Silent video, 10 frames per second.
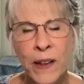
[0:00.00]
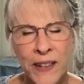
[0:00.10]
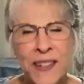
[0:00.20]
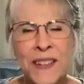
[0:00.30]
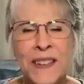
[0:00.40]
I
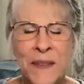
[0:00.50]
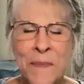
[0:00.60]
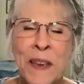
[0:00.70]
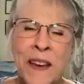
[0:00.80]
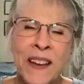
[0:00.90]
was,
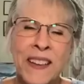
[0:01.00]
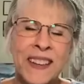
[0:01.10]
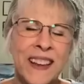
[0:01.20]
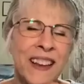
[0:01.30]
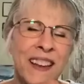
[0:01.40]

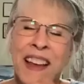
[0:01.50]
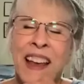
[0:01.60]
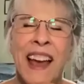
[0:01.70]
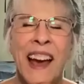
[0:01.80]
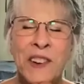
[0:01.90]
because
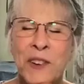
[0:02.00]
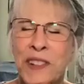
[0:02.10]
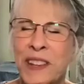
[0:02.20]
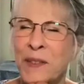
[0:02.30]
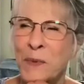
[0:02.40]

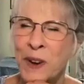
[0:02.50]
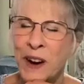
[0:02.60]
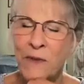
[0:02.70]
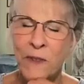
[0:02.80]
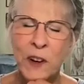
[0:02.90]
actually when
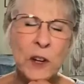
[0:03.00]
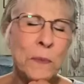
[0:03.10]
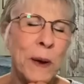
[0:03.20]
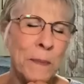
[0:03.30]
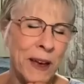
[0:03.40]
I finished
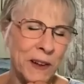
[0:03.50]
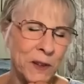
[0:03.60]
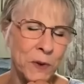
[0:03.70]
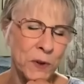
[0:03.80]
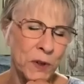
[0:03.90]
my
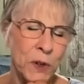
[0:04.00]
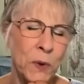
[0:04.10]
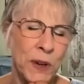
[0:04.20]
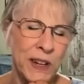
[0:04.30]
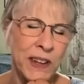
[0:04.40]
master's
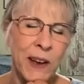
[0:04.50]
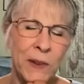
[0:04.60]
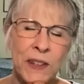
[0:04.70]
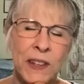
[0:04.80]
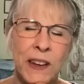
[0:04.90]
degree in
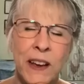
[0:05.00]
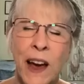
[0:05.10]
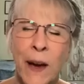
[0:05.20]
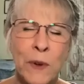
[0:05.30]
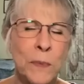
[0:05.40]
counseling,
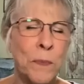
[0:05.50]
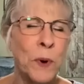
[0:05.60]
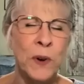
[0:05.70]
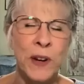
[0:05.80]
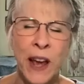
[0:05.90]
I was
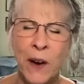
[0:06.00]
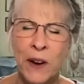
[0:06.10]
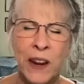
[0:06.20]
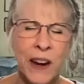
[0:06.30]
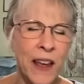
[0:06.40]
burned out
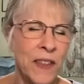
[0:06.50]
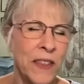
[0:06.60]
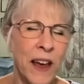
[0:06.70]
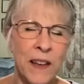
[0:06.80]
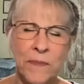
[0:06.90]
and I
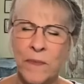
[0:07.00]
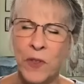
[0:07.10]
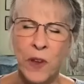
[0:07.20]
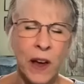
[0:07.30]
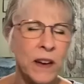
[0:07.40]

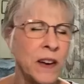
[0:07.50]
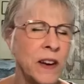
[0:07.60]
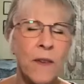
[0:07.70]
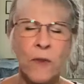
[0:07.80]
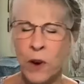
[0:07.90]
thought,
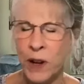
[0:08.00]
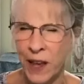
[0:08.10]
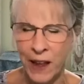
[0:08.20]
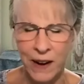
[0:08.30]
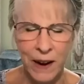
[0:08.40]
never
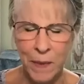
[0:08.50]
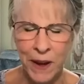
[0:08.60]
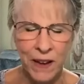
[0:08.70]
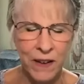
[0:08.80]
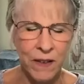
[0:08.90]
again am I
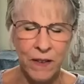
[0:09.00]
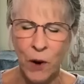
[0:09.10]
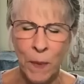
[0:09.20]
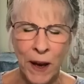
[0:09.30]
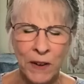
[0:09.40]
going to
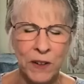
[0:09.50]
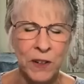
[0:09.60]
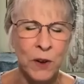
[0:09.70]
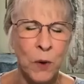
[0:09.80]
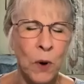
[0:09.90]
go back to
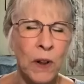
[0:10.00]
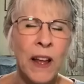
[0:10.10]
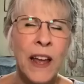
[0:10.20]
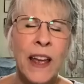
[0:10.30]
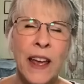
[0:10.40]
school.
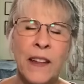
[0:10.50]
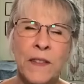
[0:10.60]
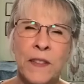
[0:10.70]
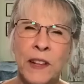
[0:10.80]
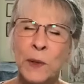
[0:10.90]

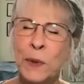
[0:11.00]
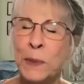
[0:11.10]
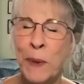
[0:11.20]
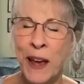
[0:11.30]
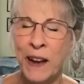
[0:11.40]
And this was
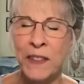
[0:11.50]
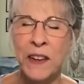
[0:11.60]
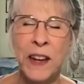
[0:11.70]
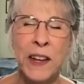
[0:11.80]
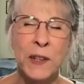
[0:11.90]
back in the
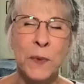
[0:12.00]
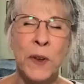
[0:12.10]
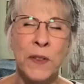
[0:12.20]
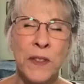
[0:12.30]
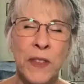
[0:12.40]
days
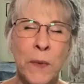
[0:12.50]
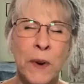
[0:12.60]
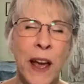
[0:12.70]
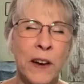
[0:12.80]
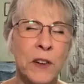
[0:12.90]
when they would
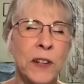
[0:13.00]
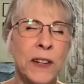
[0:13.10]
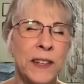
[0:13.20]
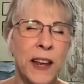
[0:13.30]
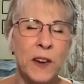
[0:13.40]
actually
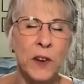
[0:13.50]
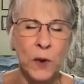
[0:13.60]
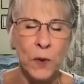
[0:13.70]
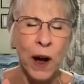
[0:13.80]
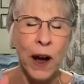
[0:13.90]
send
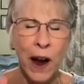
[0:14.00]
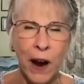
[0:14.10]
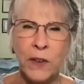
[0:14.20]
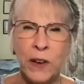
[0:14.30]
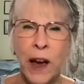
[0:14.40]
you a
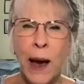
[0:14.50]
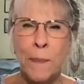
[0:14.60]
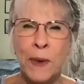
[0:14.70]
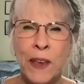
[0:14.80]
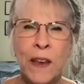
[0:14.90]
hard
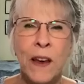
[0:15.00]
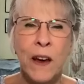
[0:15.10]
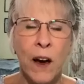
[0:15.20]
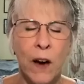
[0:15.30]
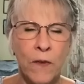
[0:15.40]
copy
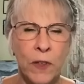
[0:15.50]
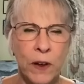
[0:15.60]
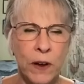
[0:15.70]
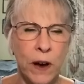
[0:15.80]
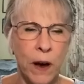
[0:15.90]
of
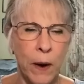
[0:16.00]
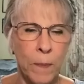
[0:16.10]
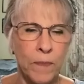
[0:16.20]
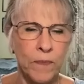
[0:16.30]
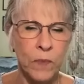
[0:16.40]

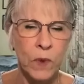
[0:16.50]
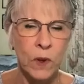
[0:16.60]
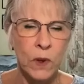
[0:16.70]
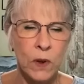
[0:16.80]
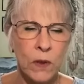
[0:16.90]
the
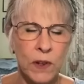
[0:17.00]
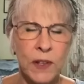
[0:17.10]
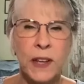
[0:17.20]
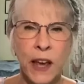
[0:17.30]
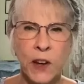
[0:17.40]

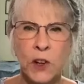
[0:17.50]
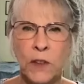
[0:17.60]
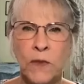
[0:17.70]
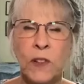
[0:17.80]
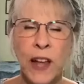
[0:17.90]
schedule
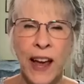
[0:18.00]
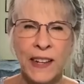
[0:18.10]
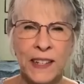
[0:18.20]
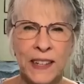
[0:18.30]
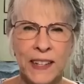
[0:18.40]
of
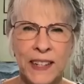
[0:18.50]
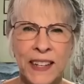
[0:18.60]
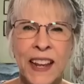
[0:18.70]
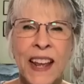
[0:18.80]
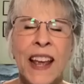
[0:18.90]
classes.
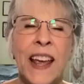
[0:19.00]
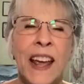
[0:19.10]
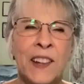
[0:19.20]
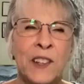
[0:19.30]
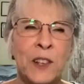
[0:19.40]

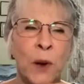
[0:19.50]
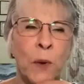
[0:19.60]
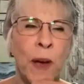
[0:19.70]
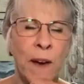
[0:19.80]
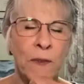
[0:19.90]
And
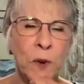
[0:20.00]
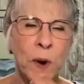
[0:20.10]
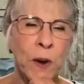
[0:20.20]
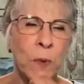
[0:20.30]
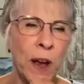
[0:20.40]
so after
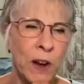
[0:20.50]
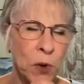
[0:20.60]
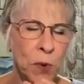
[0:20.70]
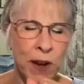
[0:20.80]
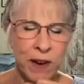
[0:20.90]
I
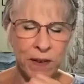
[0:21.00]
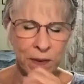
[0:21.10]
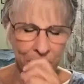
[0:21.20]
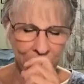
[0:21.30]
graduated,